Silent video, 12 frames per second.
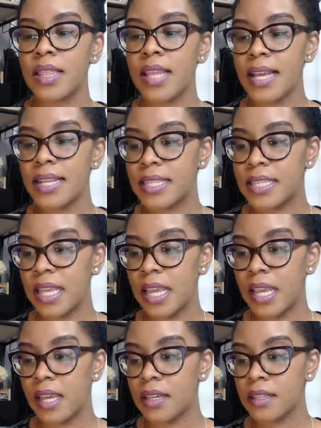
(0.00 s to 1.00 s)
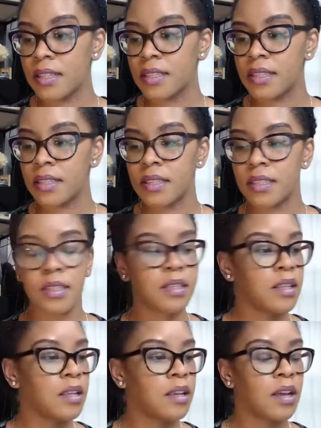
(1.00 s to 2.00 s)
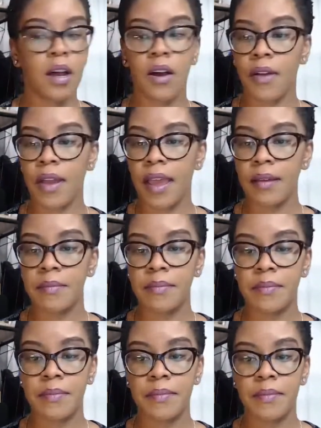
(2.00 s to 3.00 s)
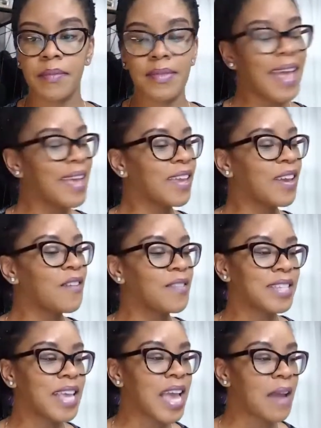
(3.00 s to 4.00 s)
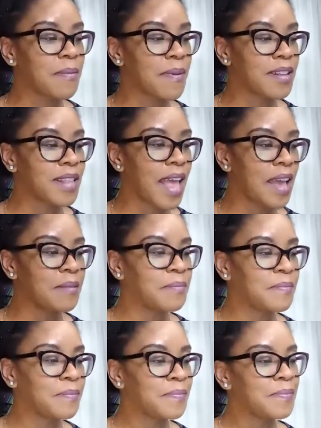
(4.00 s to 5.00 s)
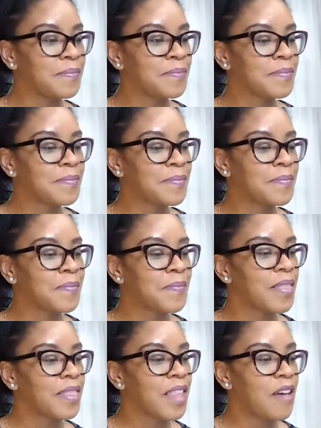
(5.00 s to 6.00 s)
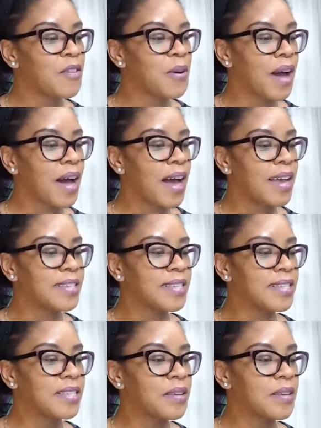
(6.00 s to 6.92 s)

Let's see. Okay. Thank you for saying happy birthday. Love you guys.